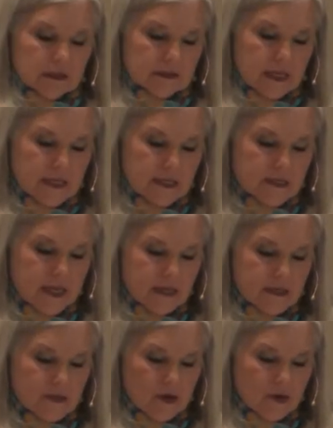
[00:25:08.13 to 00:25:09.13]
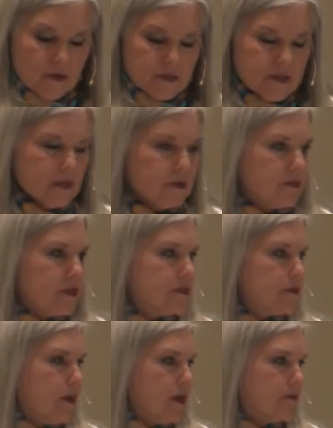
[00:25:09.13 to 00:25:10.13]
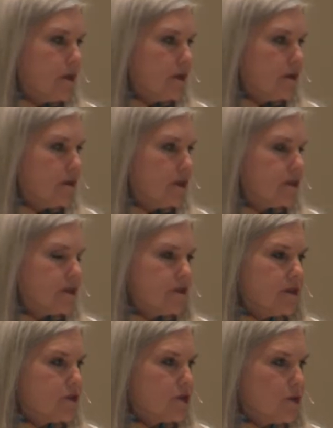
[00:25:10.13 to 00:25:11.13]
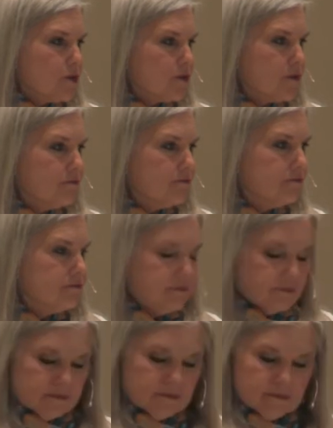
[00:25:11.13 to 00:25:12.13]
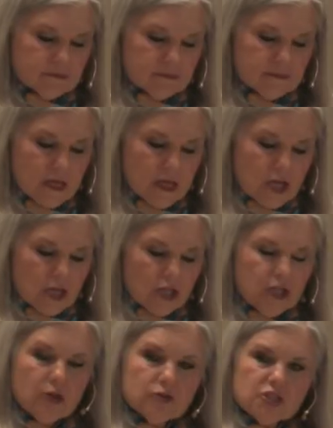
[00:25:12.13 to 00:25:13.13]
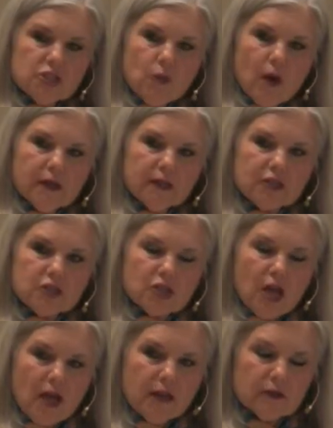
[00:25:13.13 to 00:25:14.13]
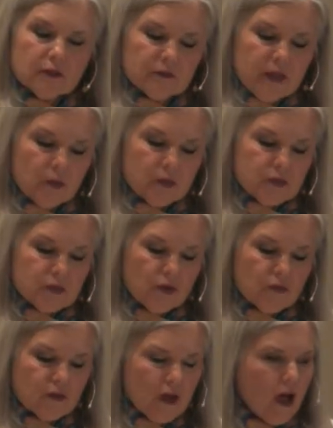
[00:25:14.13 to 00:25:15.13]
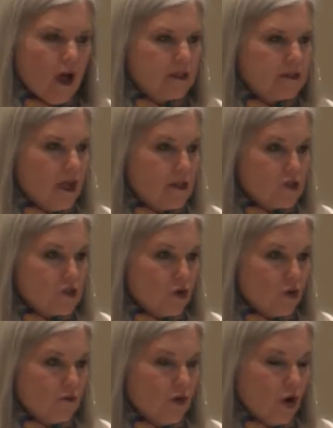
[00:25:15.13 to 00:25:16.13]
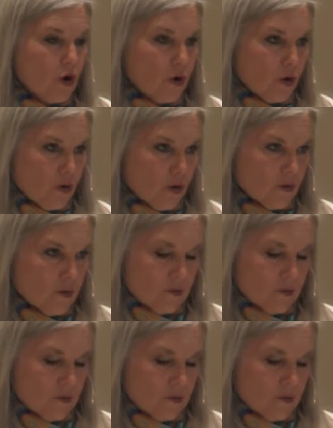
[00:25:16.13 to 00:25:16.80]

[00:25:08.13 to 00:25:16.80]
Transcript: Ladies, Hannah's heart was set on things above, not on things of this earth. You know, she wanted a child that would serve God, not serve her.